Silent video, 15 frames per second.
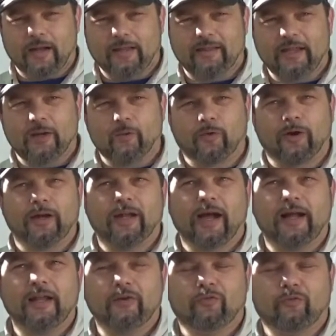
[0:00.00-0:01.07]
I think we're at
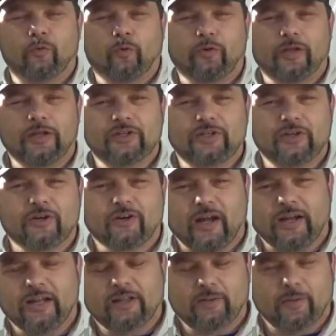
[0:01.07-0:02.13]
94 this year,
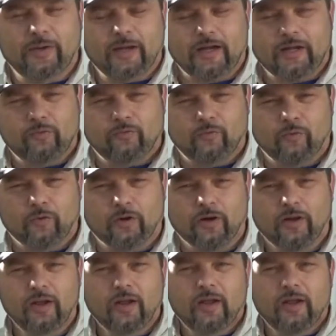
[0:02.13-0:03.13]
93, 94.